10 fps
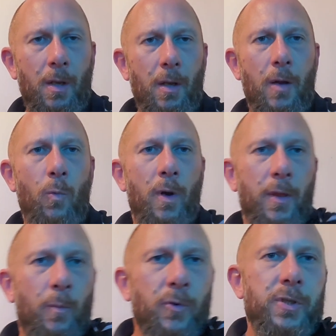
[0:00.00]
one of
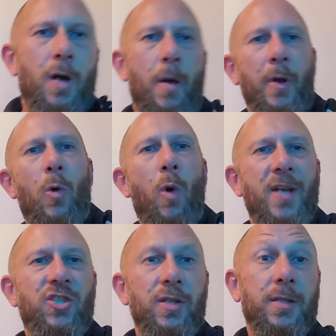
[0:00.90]
the most common
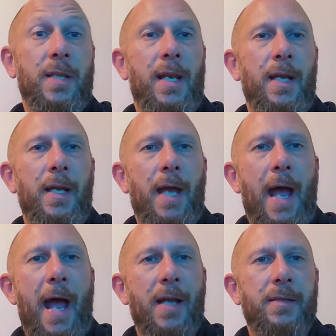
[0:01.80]
questions that I get
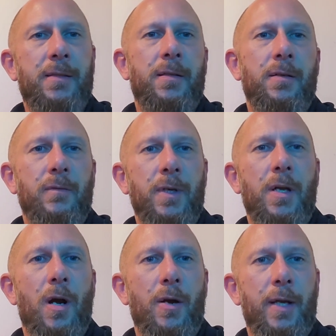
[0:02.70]
asked
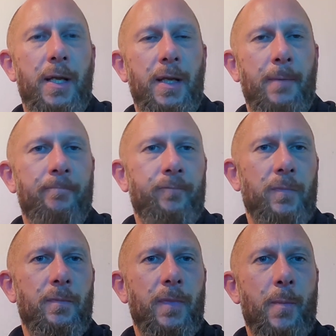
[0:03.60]
regarding
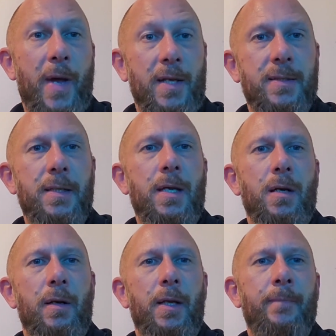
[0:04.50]
the Pedasi
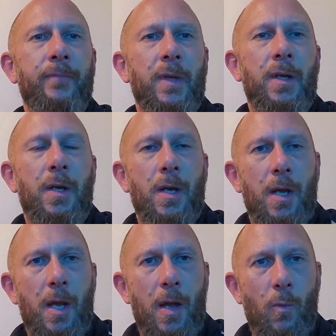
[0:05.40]
area.
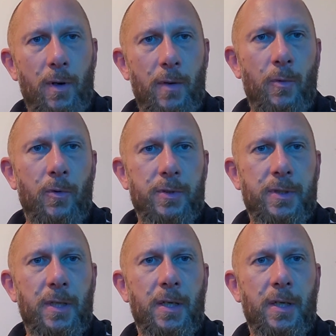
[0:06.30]
And one of the most